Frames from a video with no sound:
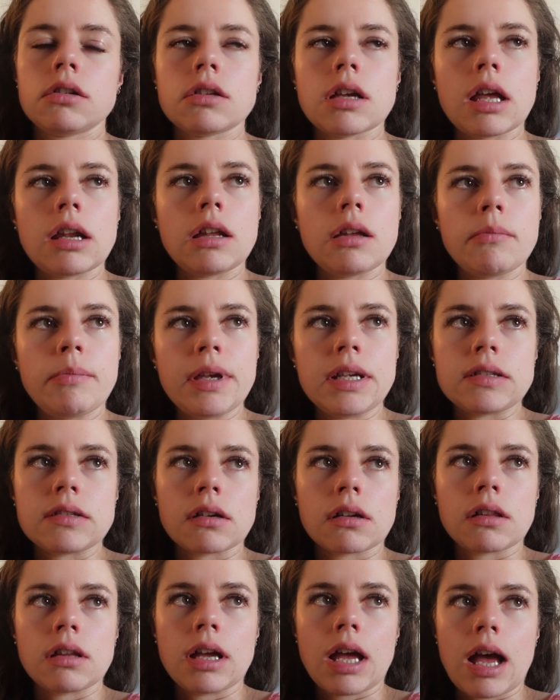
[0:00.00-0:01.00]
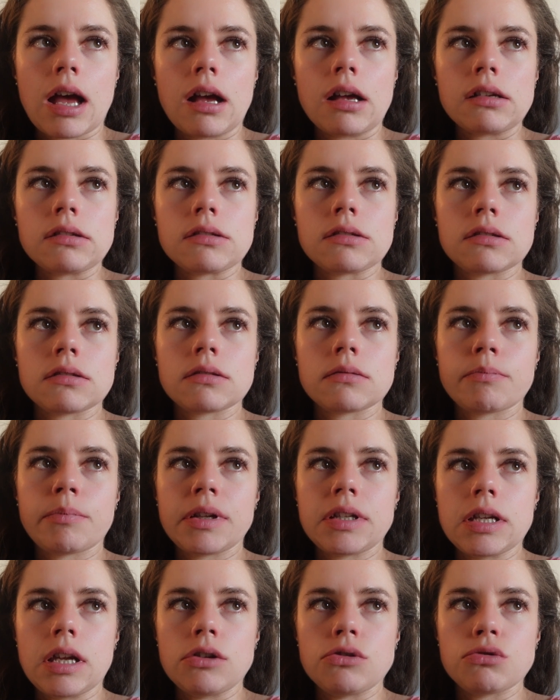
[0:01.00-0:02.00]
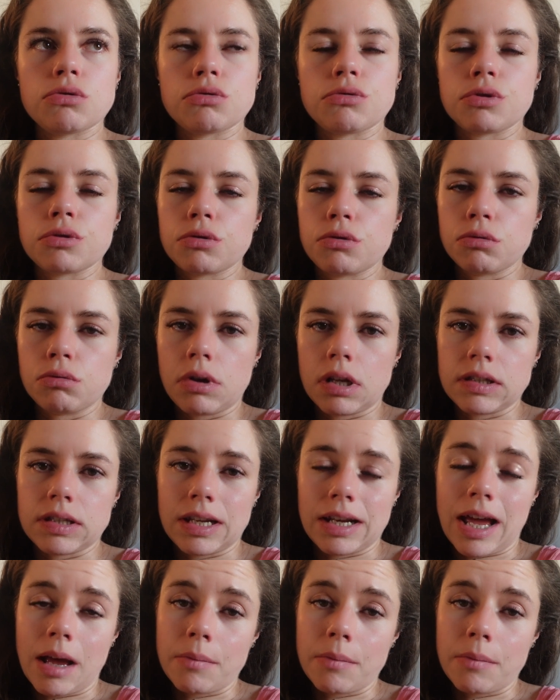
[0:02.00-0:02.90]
And it basically has potential to grow into an